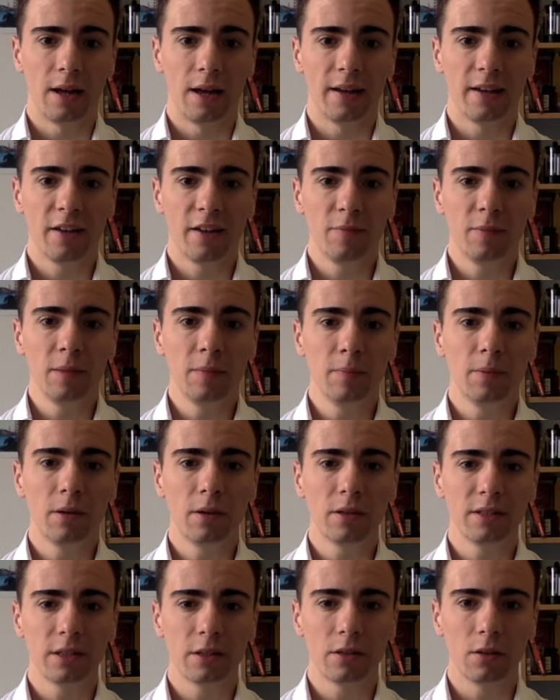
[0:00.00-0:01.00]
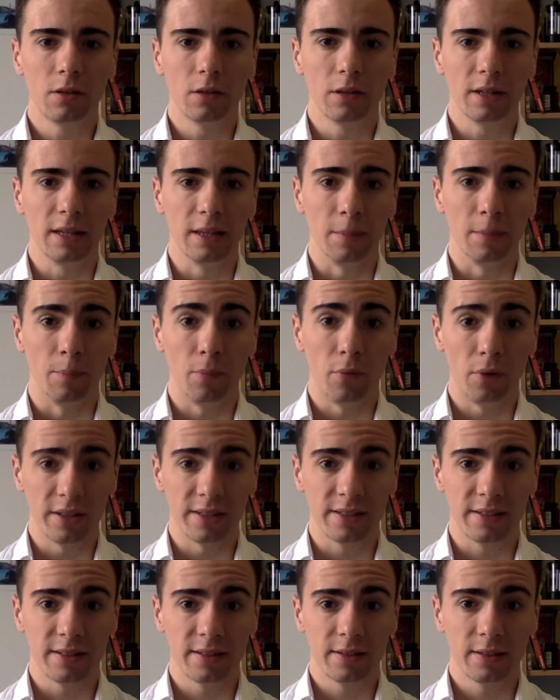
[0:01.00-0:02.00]
I have been particularly
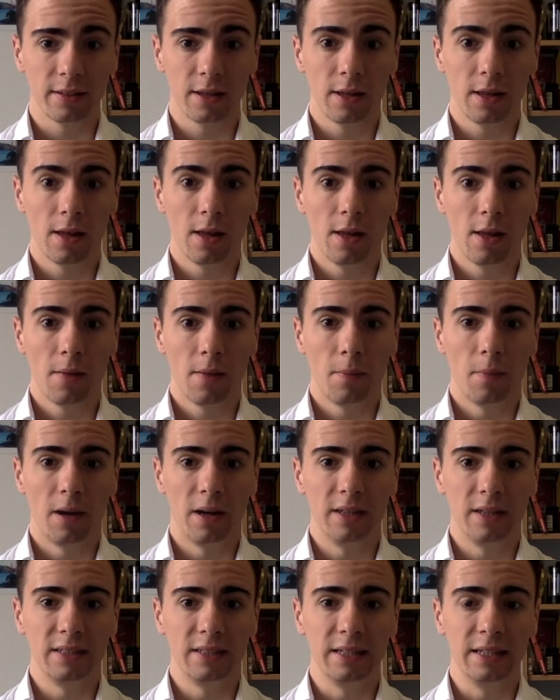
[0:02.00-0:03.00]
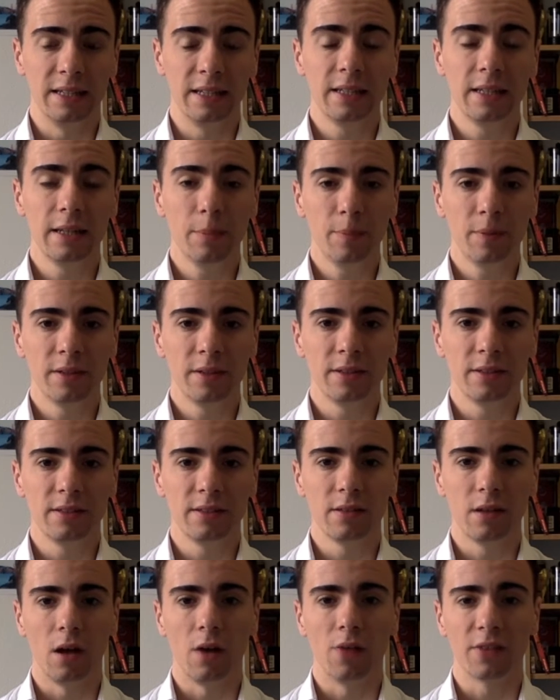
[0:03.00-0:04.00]
impressed by the
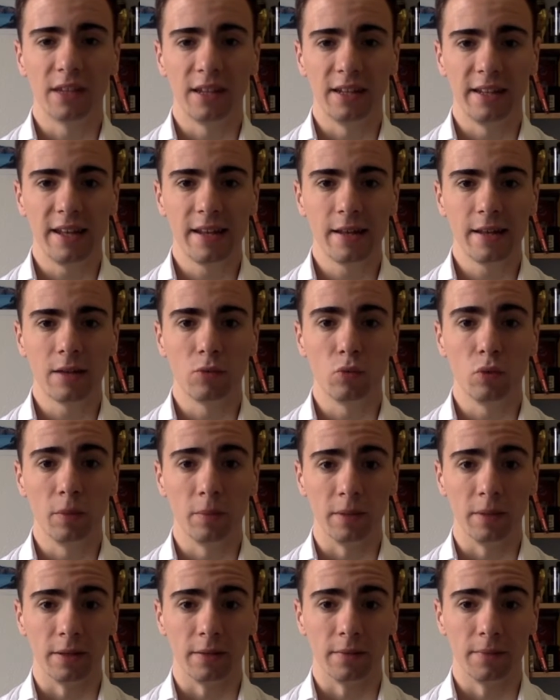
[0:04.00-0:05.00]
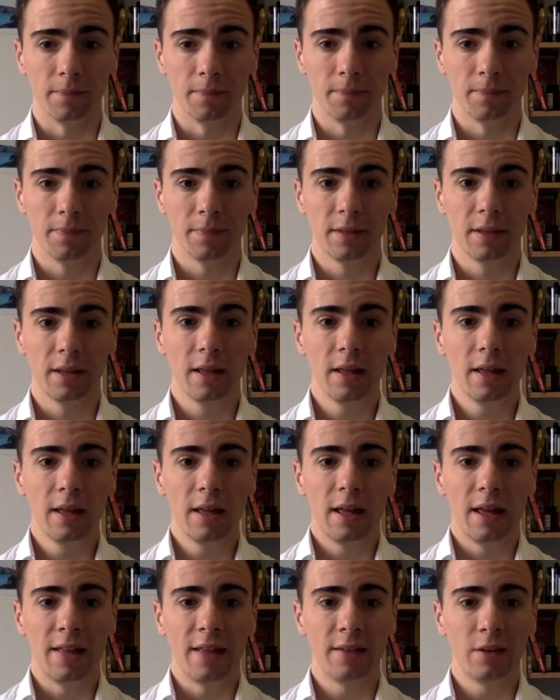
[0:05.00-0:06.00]
independence of Canadian women
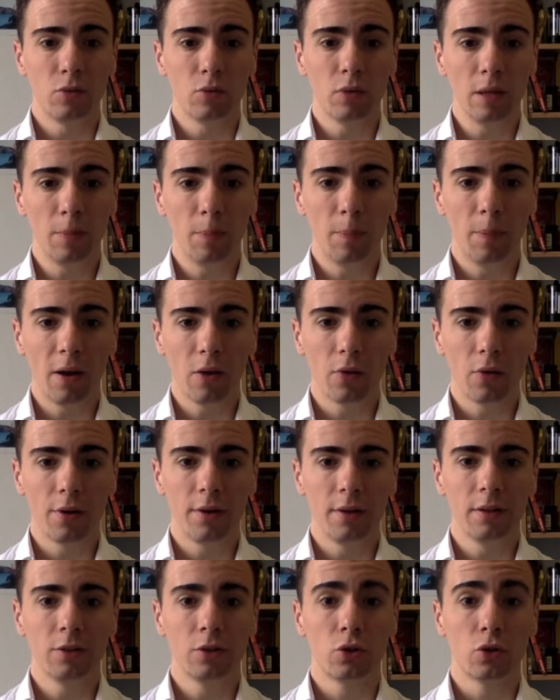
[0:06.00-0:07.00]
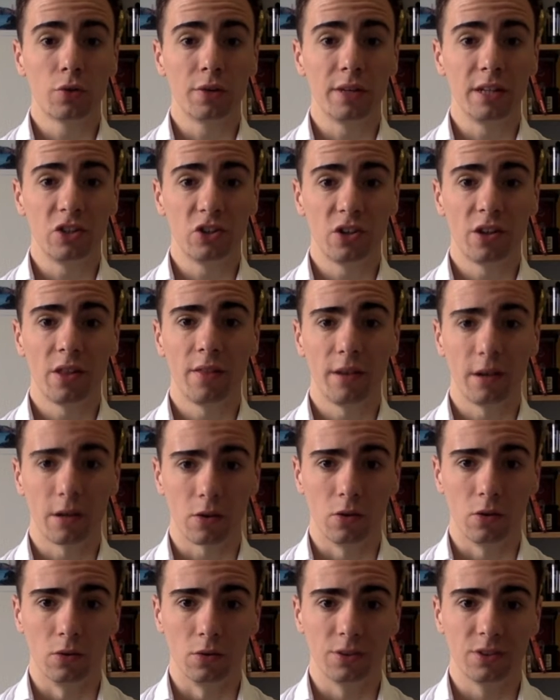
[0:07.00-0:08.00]
and their willpower to reach their
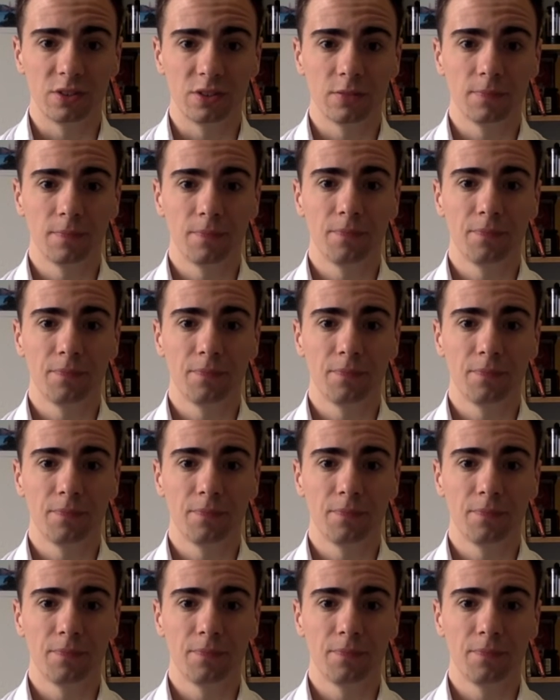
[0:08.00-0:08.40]
goals.